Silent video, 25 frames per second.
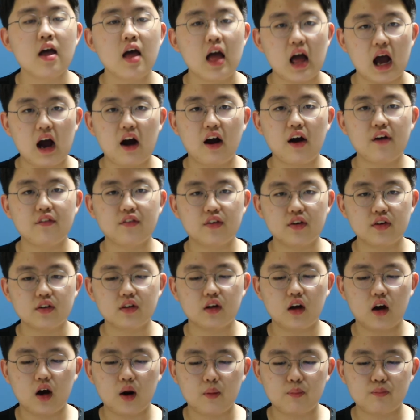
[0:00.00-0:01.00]
However,
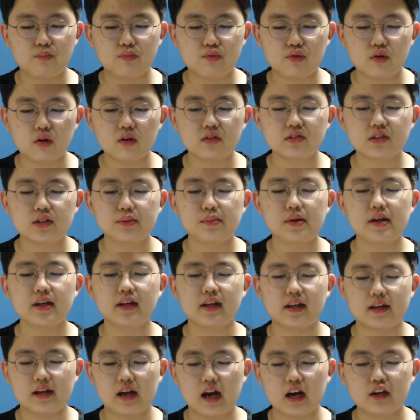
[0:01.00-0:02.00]
the
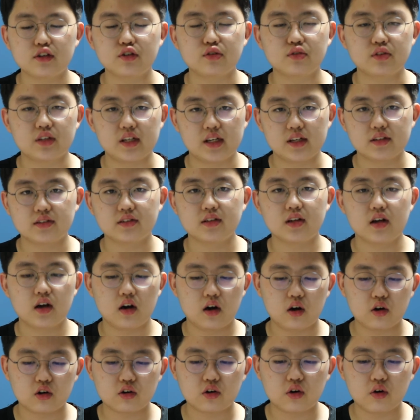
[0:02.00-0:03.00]
approximate casualties
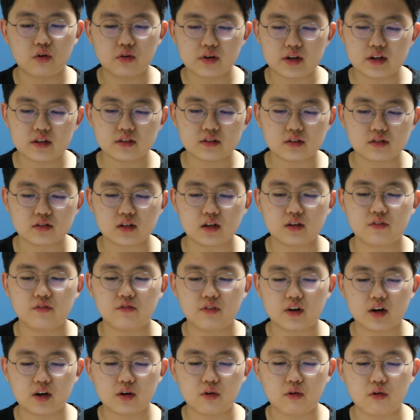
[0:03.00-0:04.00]
According to the
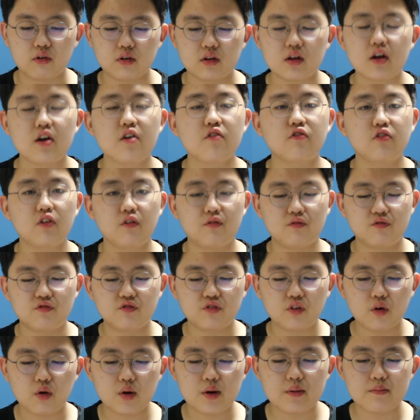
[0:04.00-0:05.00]
record from
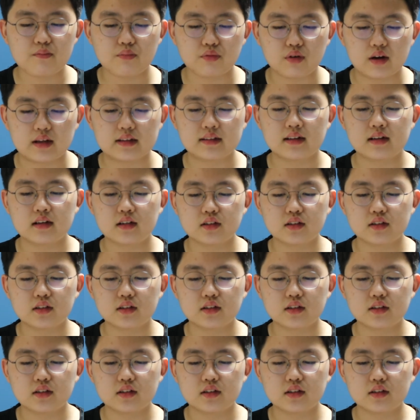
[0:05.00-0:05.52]
foreign press